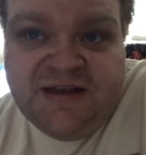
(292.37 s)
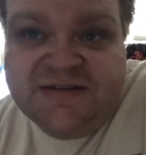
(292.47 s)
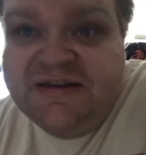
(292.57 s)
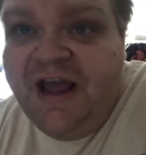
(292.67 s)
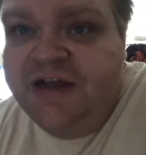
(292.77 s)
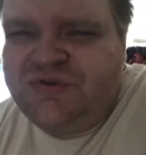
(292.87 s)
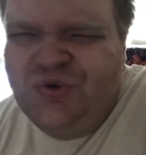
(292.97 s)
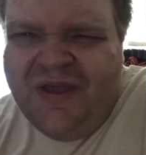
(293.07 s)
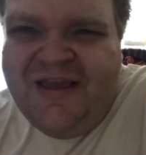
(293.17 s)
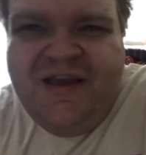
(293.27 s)
as an actor,
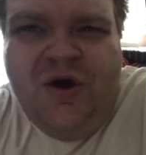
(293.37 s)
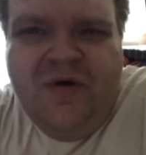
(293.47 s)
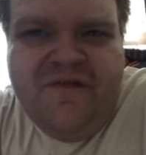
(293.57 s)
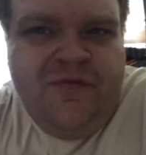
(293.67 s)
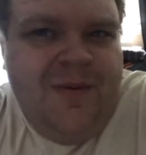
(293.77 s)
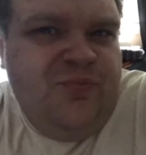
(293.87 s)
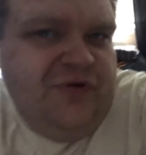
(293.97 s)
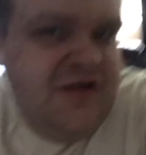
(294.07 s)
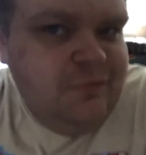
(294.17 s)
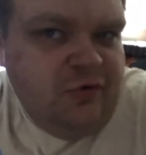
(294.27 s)
like going from a
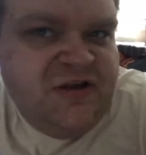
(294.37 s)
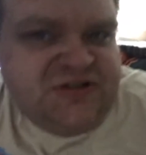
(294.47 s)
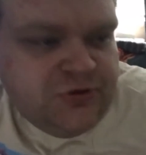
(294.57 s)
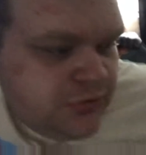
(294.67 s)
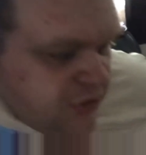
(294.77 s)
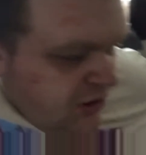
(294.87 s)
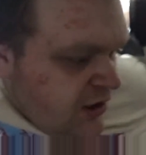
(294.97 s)
pretty boy to